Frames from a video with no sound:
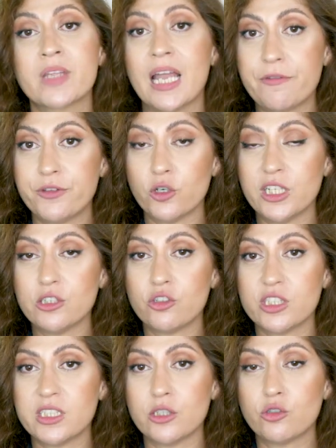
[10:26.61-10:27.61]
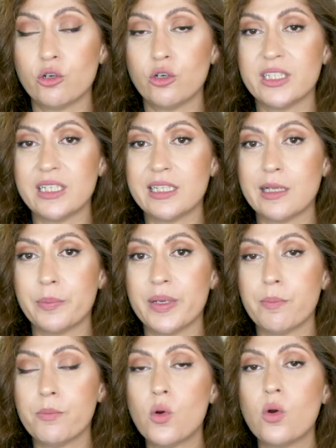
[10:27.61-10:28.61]
If you're interested to learn a little
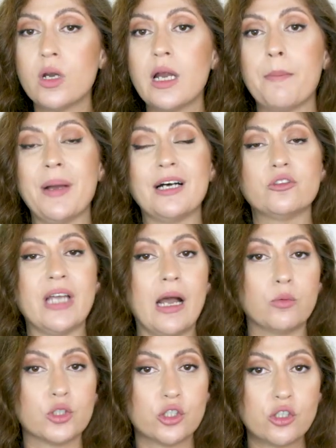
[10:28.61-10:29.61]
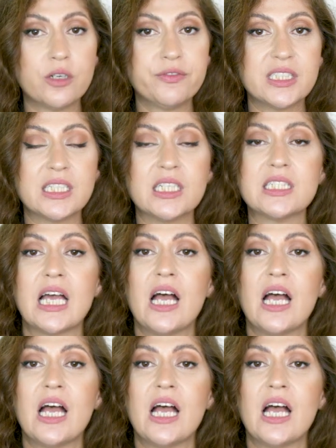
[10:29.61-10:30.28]
bit more about our services,